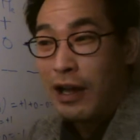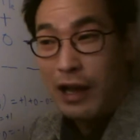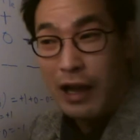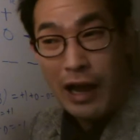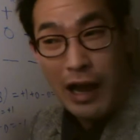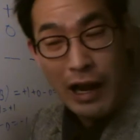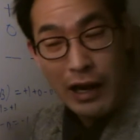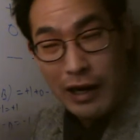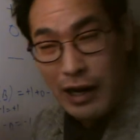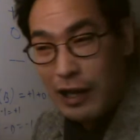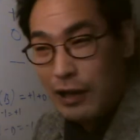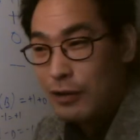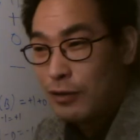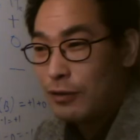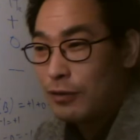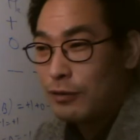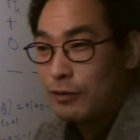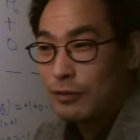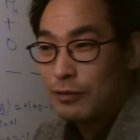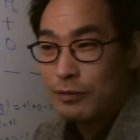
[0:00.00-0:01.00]
I like
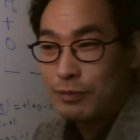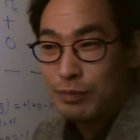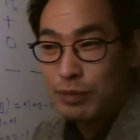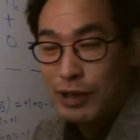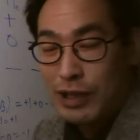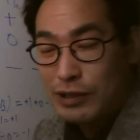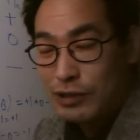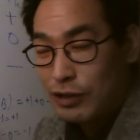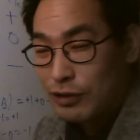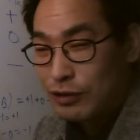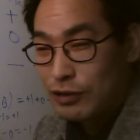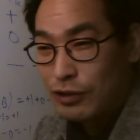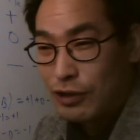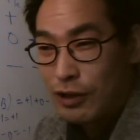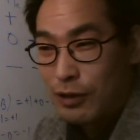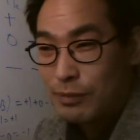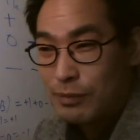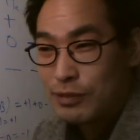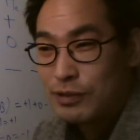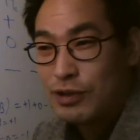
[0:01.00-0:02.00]
President
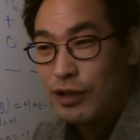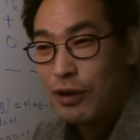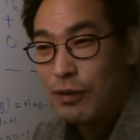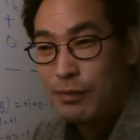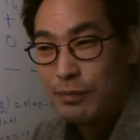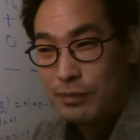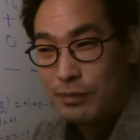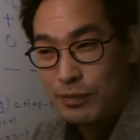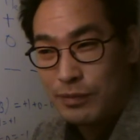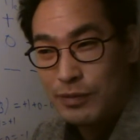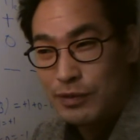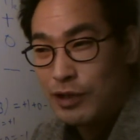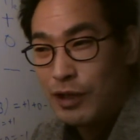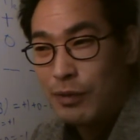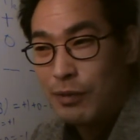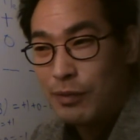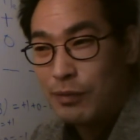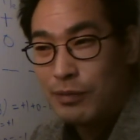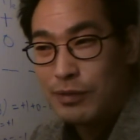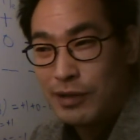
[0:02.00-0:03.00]
Trump, some
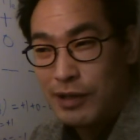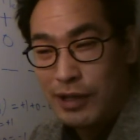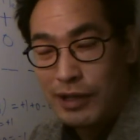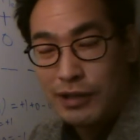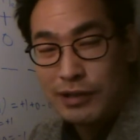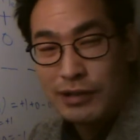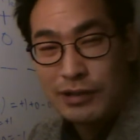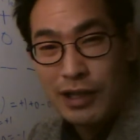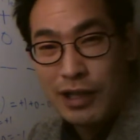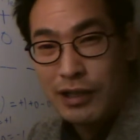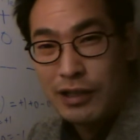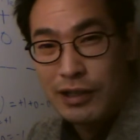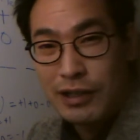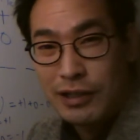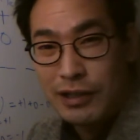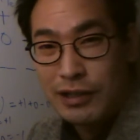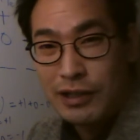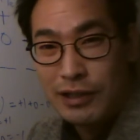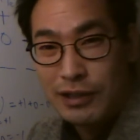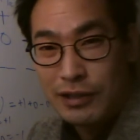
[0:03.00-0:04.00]
things that he
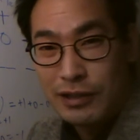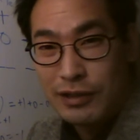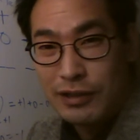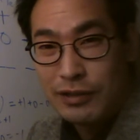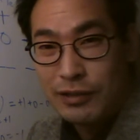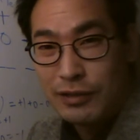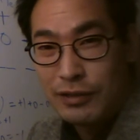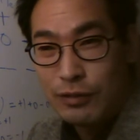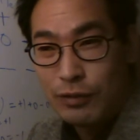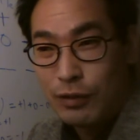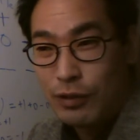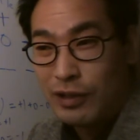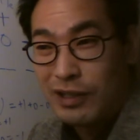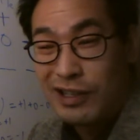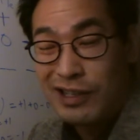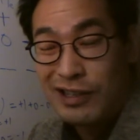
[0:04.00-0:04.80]
did, or